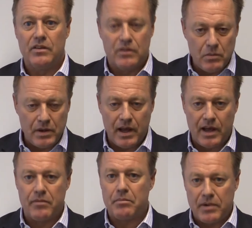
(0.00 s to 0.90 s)
Do we
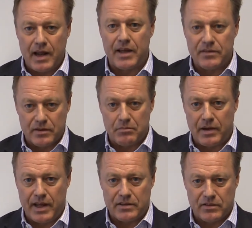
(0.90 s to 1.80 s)
have plans in
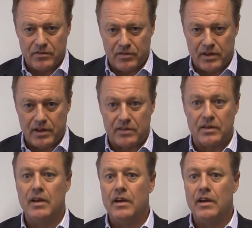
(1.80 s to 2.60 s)
place for this?